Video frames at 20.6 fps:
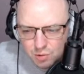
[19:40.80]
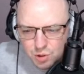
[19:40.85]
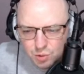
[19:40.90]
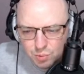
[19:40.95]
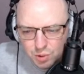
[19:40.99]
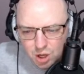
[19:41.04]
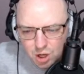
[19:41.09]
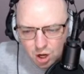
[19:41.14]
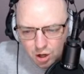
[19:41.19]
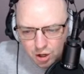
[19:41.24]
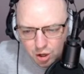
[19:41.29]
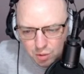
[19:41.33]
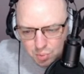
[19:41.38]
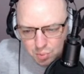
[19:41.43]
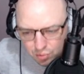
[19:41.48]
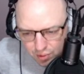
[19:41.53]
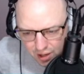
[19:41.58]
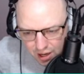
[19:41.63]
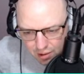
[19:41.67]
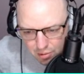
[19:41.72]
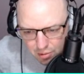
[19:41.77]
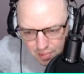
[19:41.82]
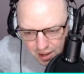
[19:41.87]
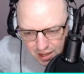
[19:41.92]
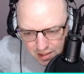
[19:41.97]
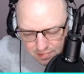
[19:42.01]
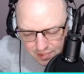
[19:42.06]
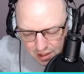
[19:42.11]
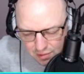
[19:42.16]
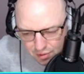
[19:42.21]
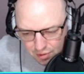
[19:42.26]
to Ricardo Pereira,
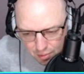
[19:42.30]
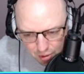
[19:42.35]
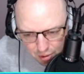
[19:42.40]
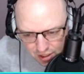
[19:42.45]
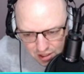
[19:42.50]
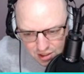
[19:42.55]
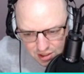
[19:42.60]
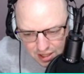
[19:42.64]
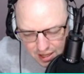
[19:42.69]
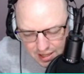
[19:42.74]
mate, if I'm honest.